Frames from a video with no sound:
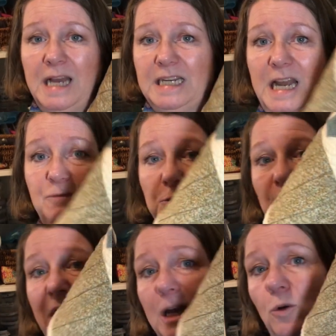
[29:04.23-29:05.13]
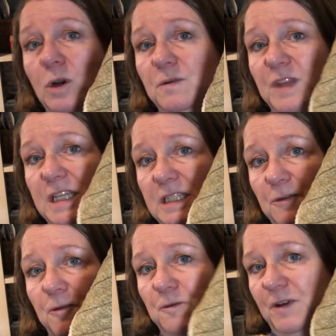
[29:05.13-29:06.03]
I didn't have to buy all of these
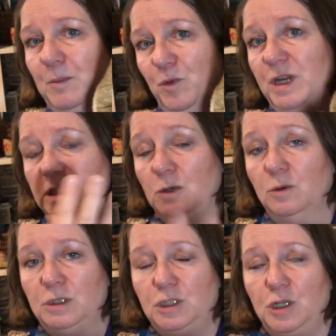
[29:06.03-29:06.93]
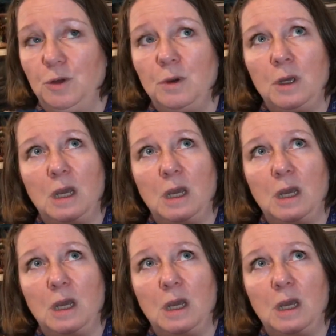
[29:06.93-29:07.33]
different fabrics in order to